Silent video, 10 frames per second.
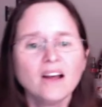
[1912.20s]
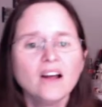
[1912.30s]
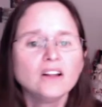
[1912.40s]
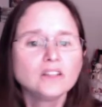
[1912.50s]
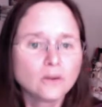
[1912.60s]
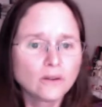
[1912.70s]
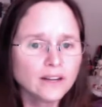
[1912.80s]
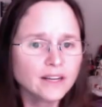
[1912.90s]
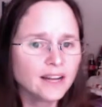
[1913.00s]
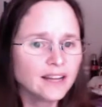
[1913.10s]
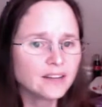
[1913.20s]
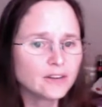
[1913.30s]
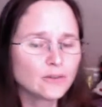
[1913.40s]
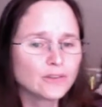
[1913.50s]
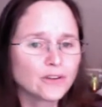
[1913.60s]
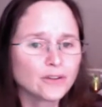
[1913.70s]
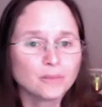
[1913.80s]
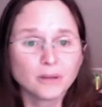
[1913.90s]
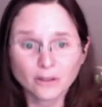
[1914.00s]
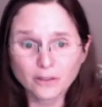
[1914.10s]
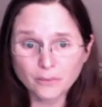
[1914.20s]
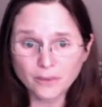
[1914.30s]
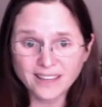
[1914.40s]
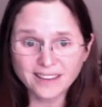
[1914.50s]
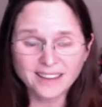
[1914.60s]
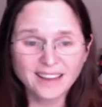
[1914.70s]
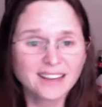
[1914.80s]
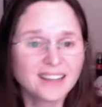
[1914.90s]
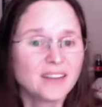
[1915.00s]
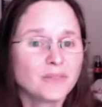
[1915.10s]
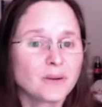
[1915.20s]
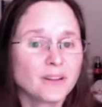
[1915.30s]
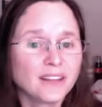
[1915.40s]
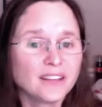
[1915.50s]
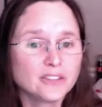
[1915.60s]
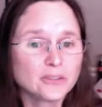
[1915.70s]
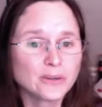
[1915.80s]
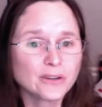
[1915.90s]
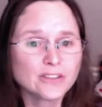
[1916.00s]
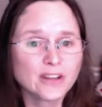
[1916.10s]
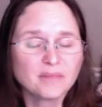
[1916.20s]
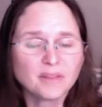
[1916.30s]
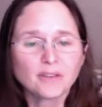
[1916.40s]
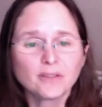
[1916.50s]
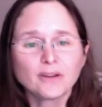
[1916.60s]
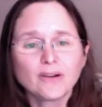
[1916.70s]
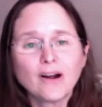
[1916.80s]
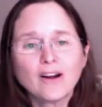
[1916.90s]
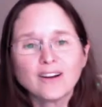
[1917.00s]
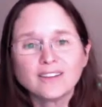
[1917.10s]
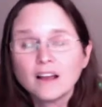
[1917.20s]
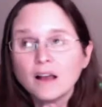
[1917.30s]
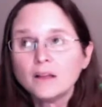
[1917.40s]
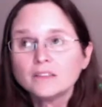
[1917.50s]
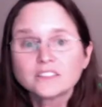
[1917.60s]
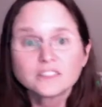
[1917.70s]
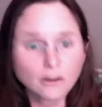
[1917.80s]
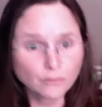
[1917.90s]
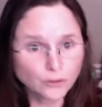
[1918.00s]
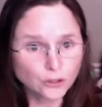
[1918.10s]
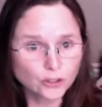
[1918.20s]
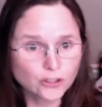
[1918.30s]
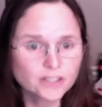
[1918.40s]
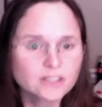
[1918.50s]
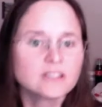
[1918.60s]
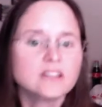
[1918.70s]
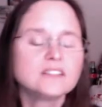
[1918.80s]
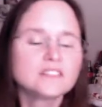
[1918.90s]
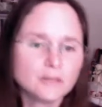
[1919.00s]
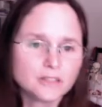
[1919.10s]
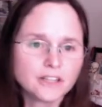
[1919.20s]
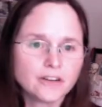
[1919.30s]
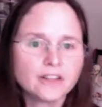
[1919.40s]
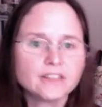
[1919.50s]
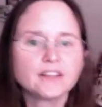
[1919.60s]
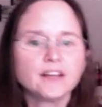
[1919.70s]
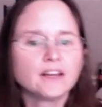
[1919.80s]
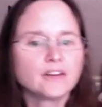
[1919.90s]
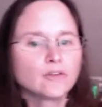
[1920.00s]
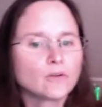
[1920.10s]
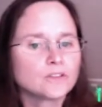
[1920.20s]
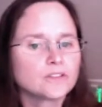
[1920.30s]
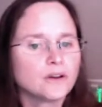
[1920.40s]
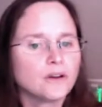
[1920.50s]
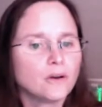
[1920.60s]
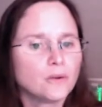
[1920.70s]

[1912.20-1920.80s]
Lori and I headed over there in the middle of the week and really enjoyed our time there. There are several churches and cemeteries, and of course, an